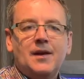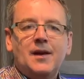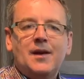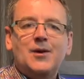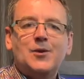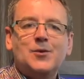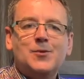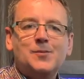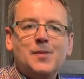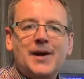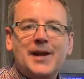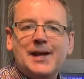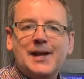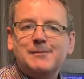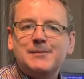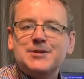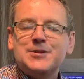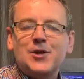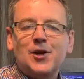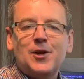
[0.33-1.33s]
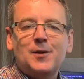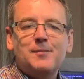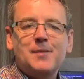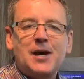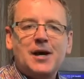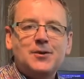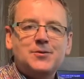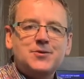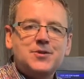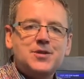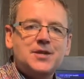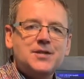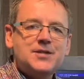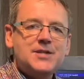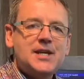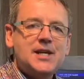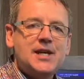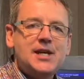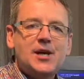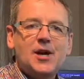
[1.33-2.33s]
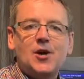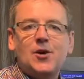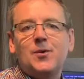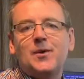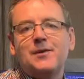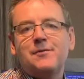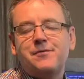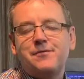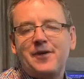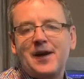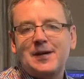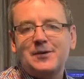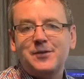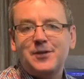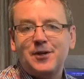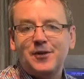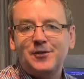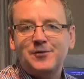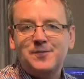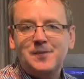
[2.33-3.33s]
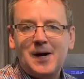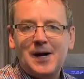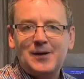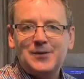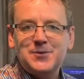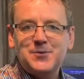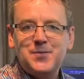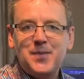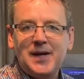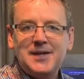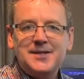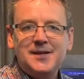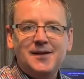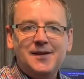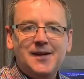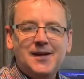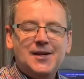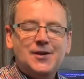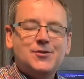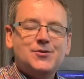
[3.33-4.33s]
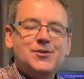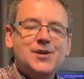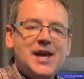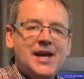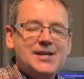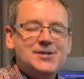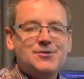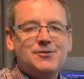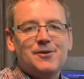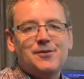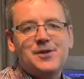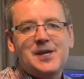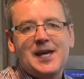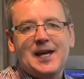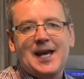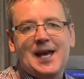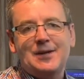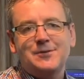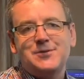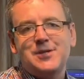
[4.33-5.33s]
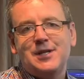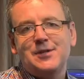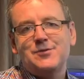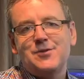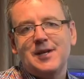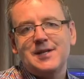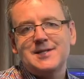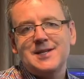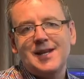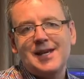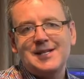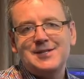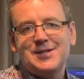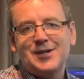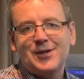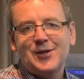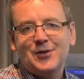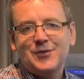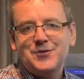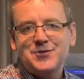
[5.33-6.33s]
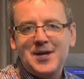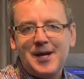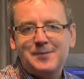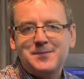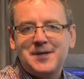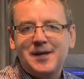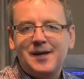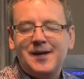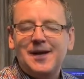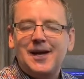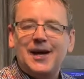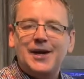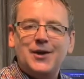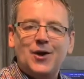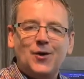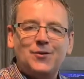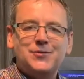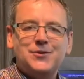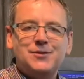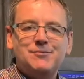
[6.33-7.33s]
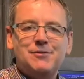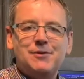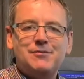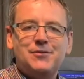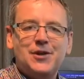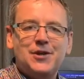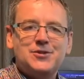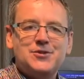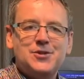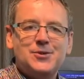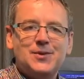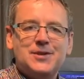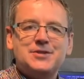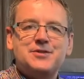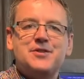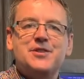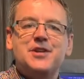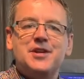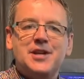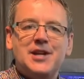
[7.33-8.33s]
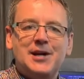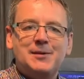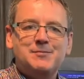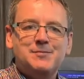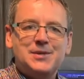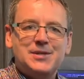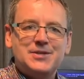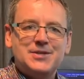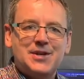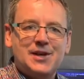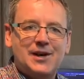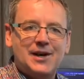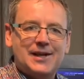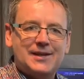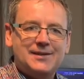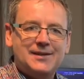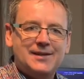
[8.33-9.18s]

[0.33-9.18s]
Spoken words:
Hello, my name is Collin Miles, the CEO and founder of Miles Better, creator of the accounting translator concept, and often referred to as the numbers guy.